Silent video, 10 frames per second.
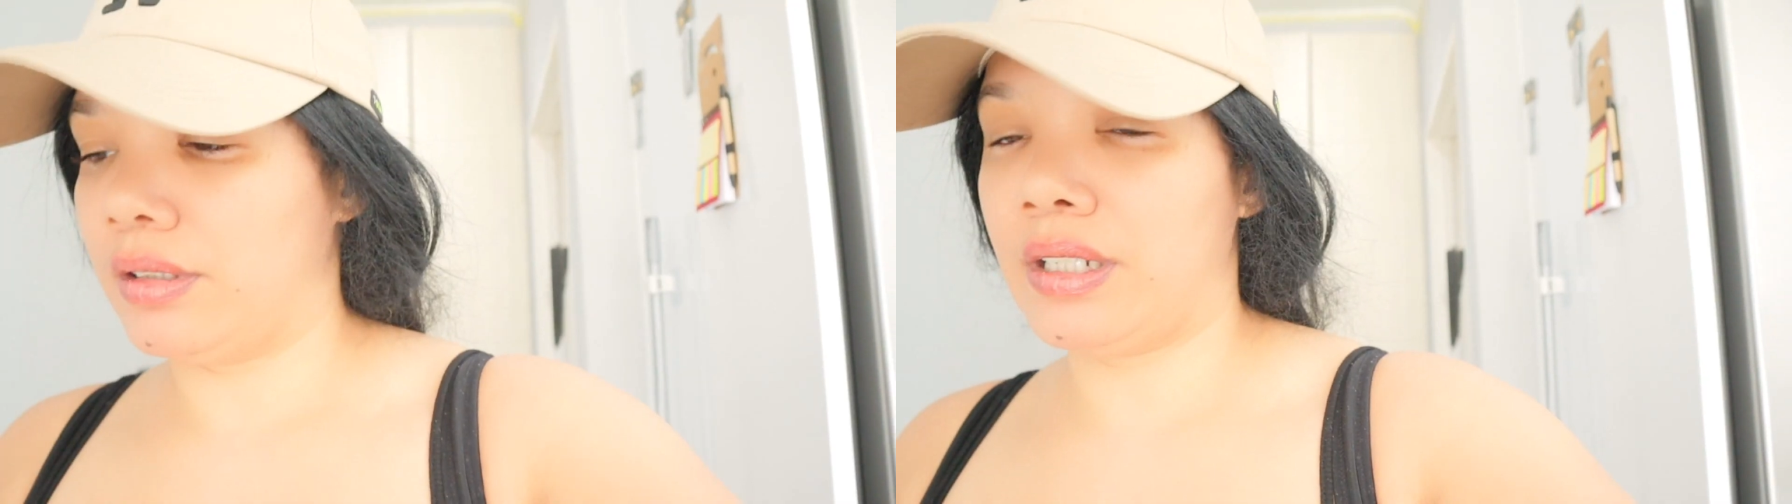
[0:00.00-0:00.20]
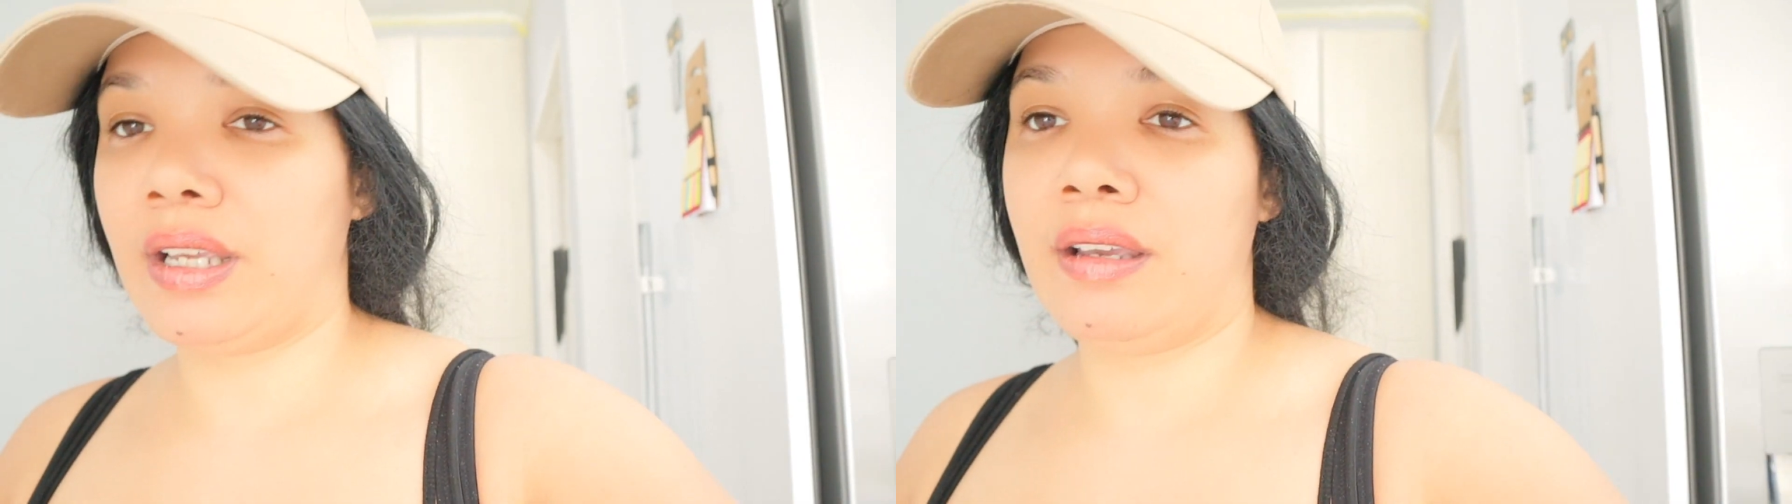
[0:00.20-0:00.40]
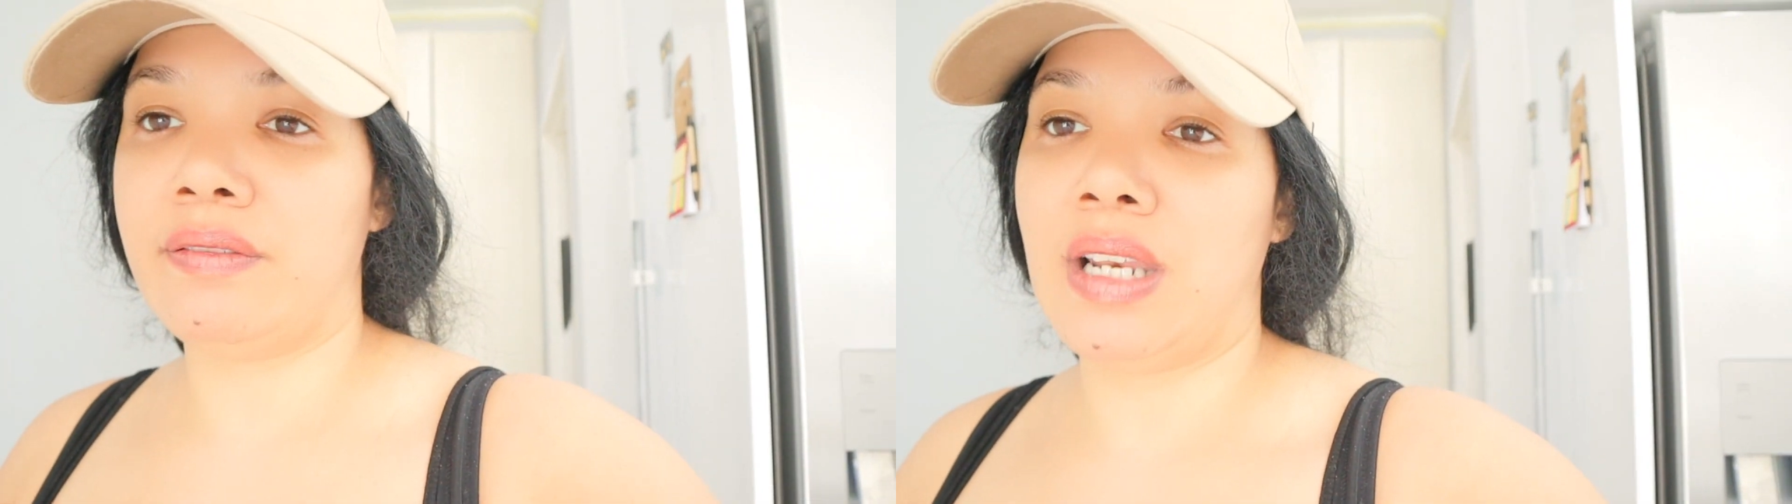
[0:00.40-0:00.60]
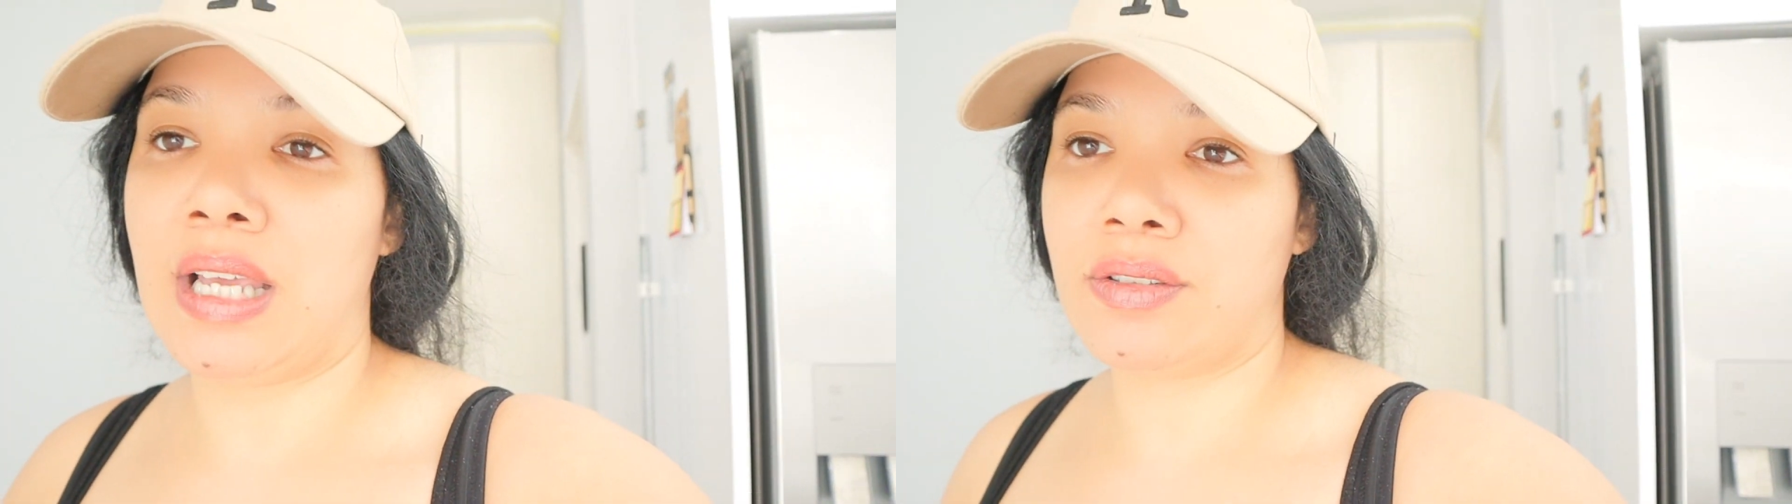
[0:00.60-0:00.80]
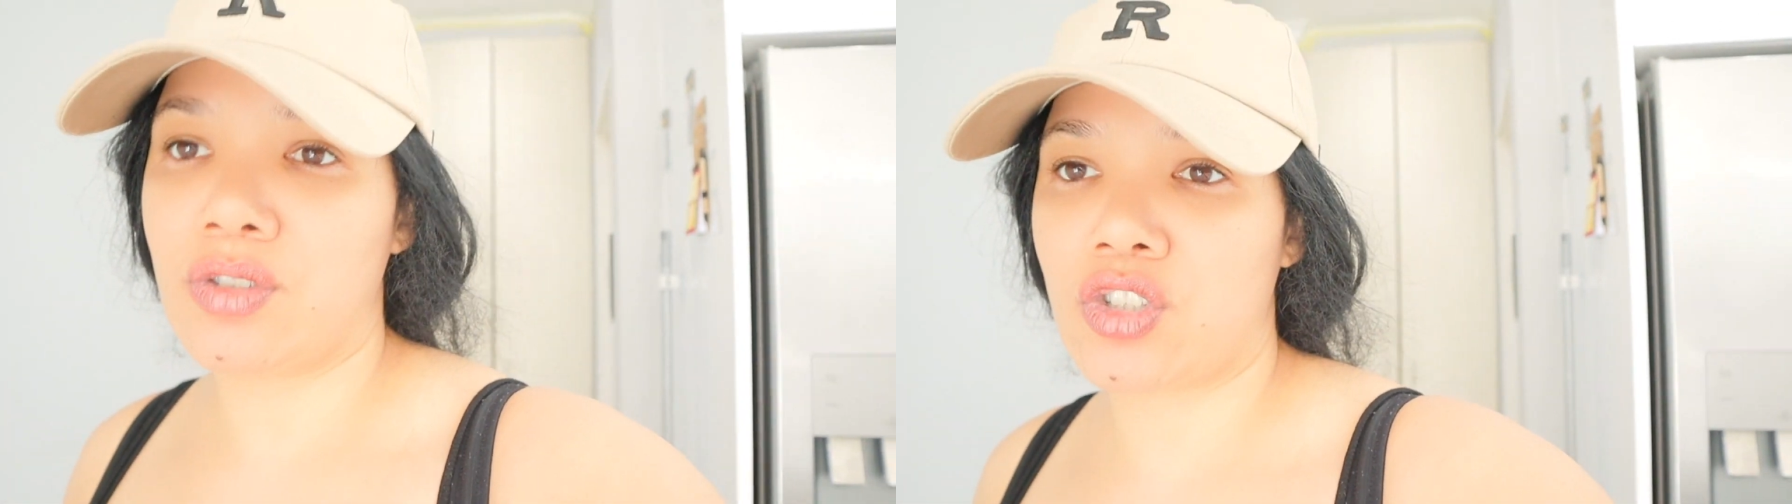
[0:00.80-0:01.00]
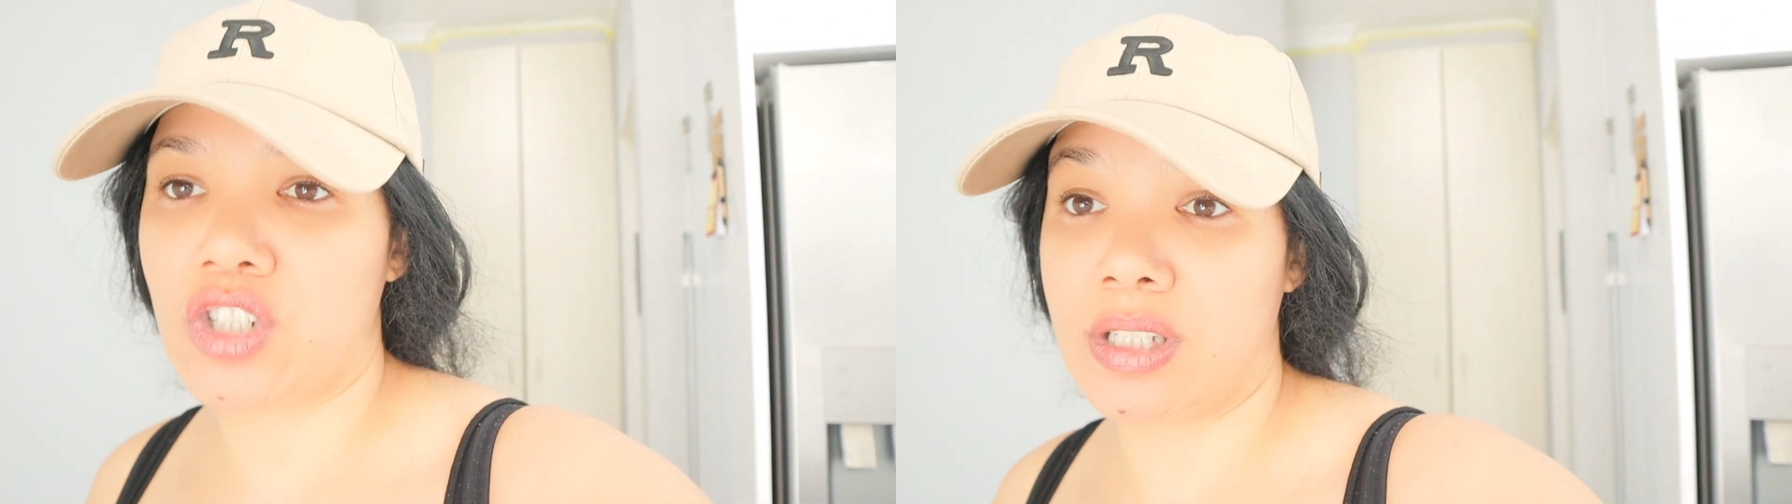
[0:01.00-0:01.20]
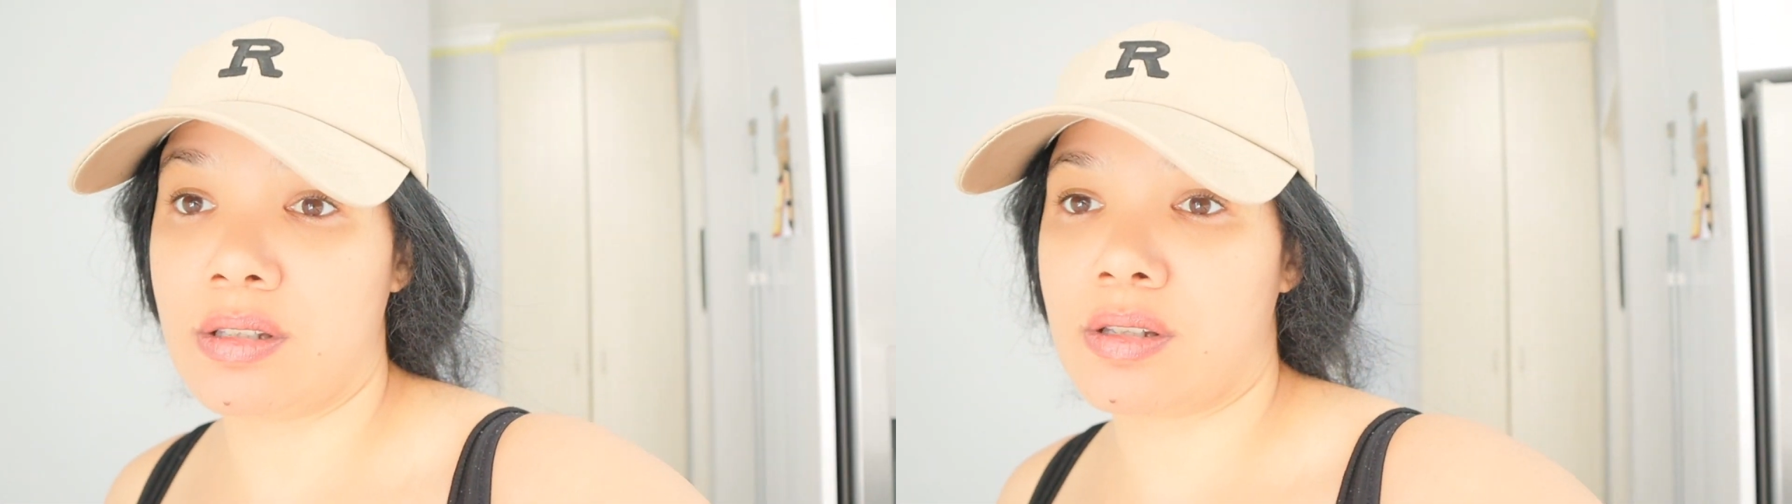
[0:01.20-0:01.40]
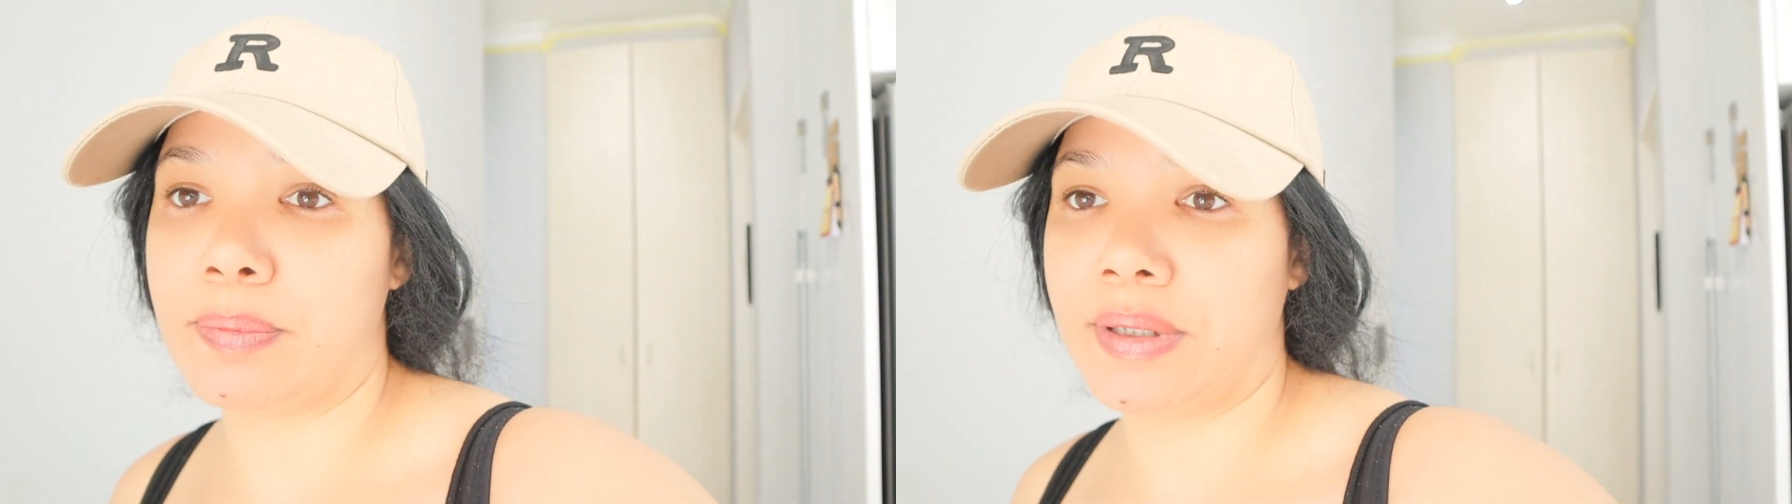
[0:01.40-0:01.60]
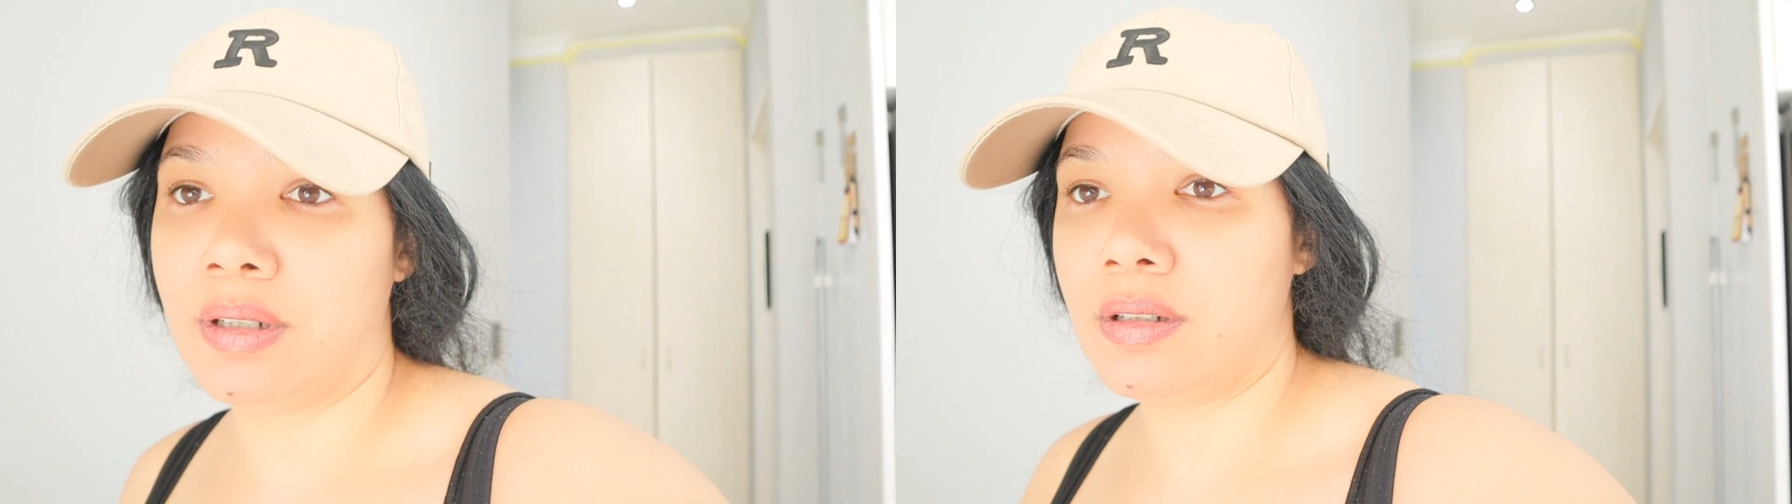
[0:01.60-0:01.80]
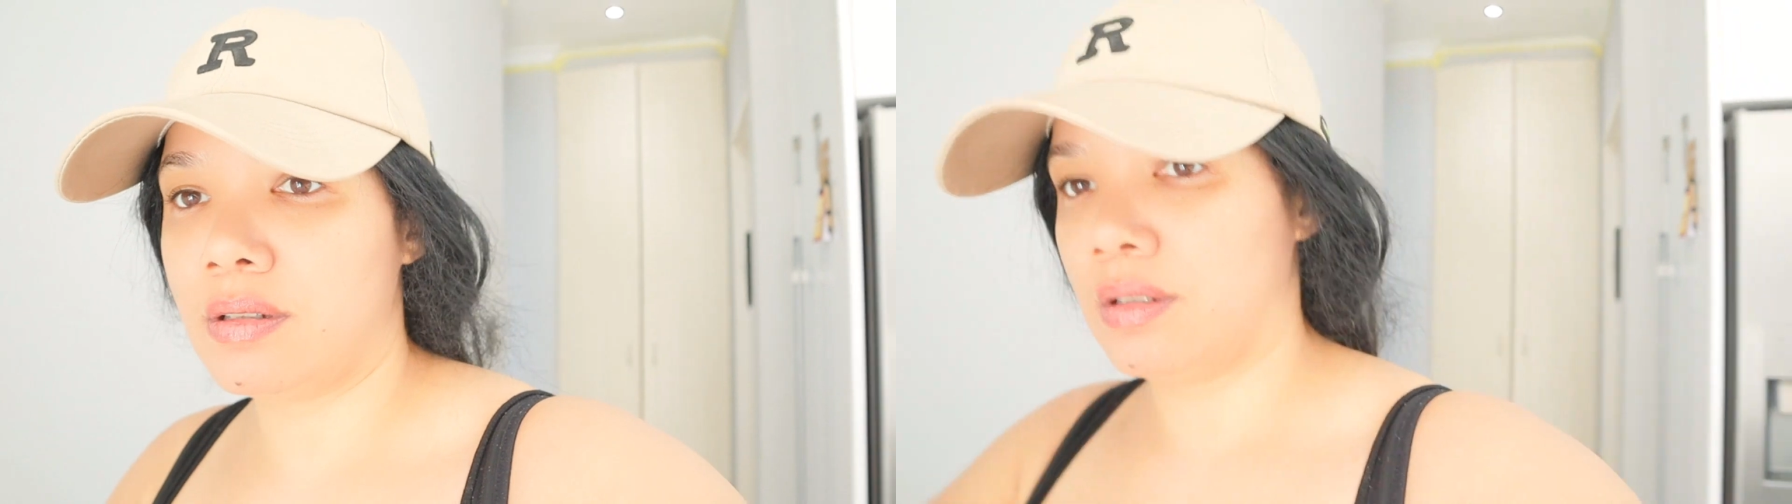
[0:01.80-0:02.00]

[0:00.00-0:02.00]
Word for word: Gonna have lunch in Spur.